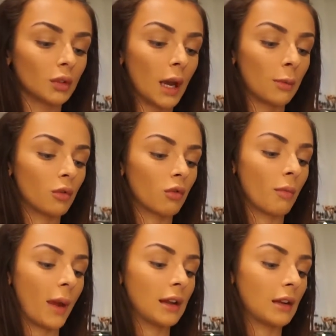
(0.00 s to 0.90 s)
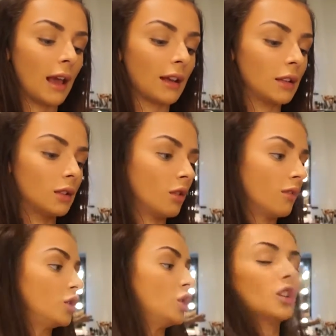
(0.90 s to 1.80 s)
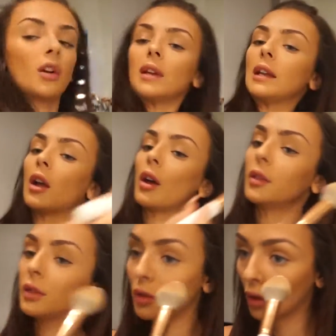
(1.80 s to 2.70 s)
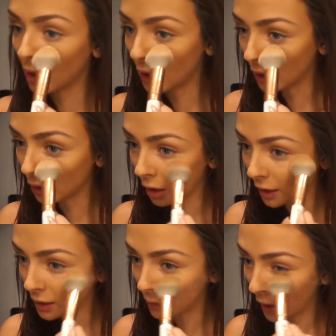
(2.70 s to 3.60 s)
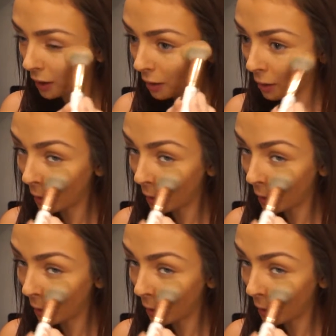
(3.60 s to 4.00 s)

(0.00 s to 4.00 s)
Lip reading: Tap all the remaining excess off, because you don't need loads, you only need the tiniest bit.